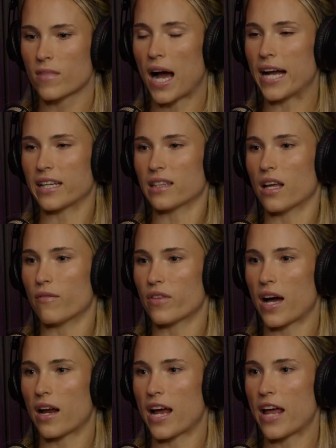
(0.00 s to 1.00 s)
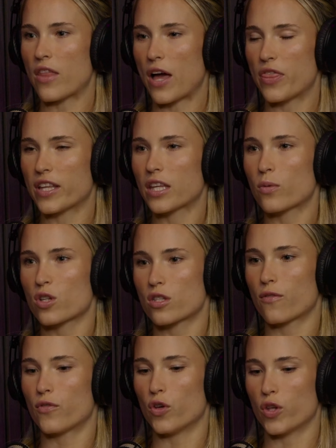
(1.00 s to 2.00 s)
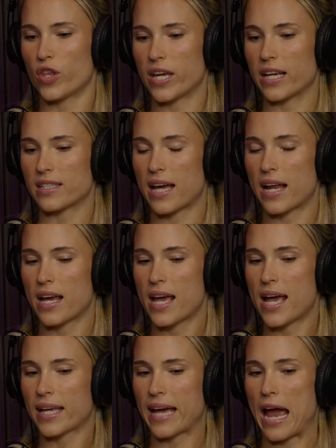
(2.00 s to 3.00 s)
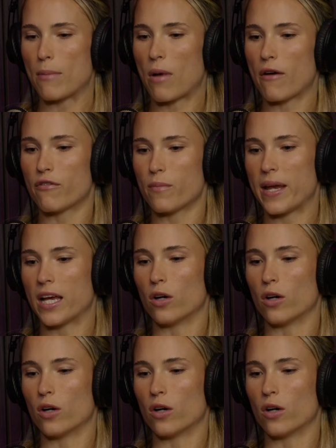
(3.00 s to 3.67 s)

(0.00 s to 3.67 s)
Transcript: I didn't love that. And I think there was just a few things that came up for me.